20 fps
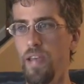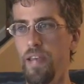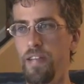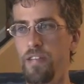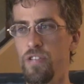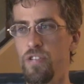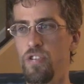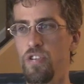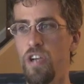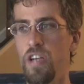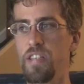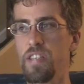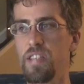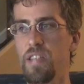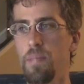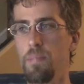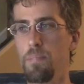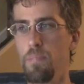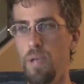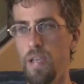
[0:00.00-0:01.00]
It's
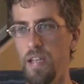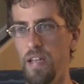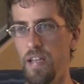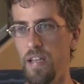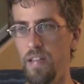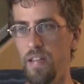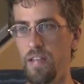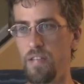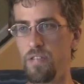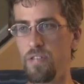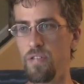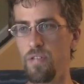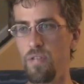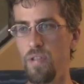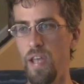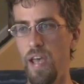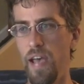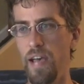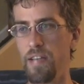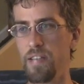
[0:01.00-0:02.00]
just the media that
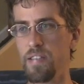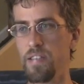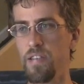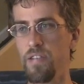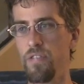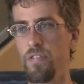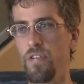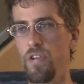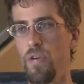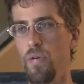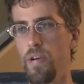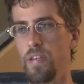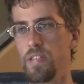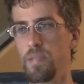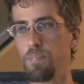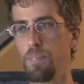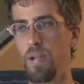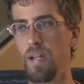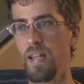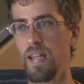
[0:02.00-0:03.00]
do that. A senior
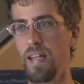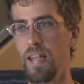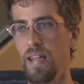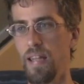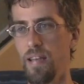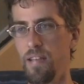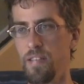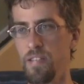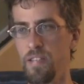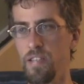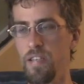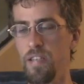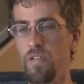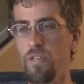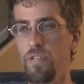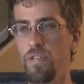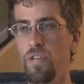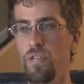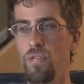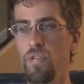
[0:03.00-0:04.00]
U.S. Pol- a
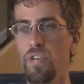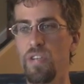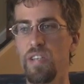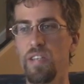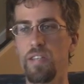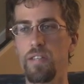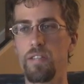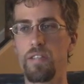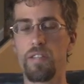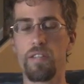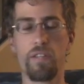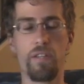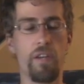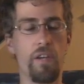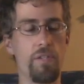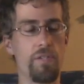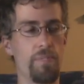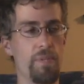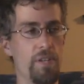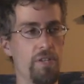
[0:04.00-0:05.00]
senior union,
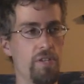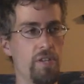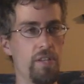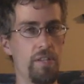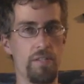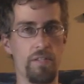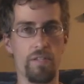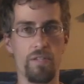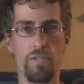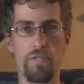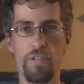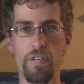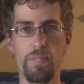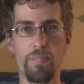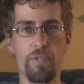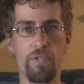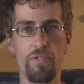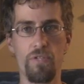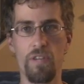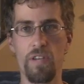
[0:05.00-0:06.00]
excuse me, Jesus,
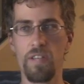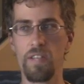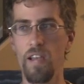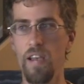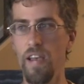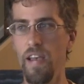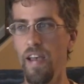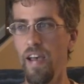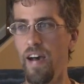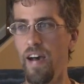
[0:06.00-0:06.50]
Christmas trees.